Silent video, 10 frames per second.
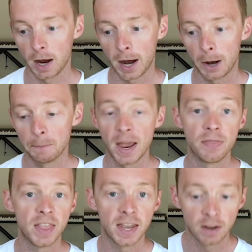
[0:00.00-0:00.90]

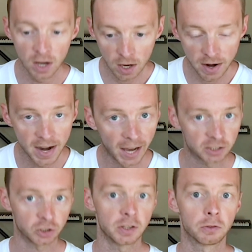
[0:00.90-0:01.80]
And then
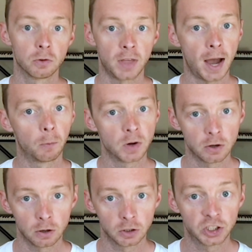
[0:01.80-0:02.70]
naturally through that, when
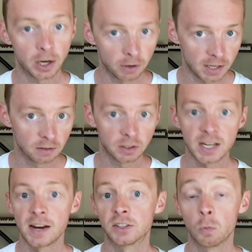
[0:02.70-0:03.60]
you're generating
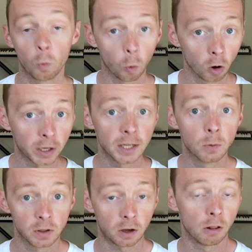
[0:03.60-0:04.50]
leads and working
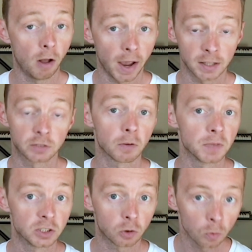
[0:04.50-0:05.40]
with clients from
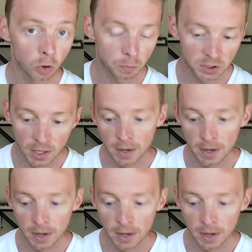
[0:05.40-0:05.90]
these groups,